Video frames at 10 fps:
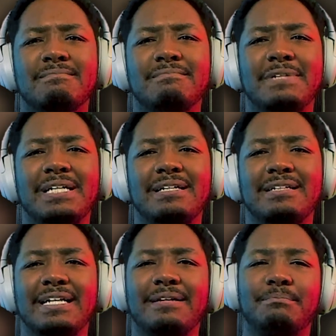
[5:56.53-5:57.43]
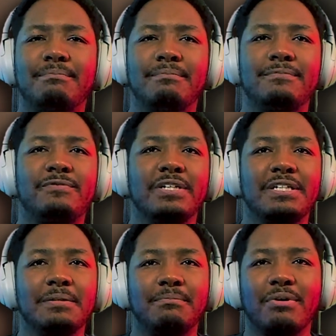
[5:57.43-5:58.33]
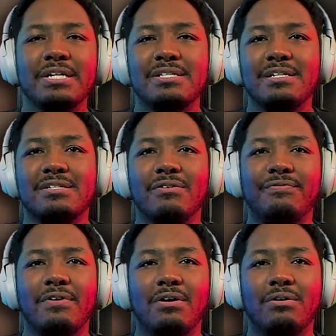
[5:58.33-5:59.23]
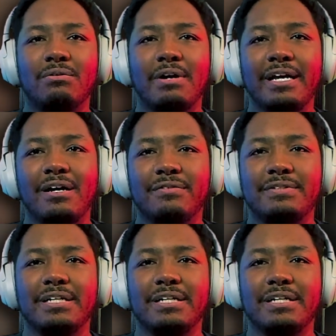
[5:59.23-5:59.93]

Man, that freaking bracelet is gonna fall right off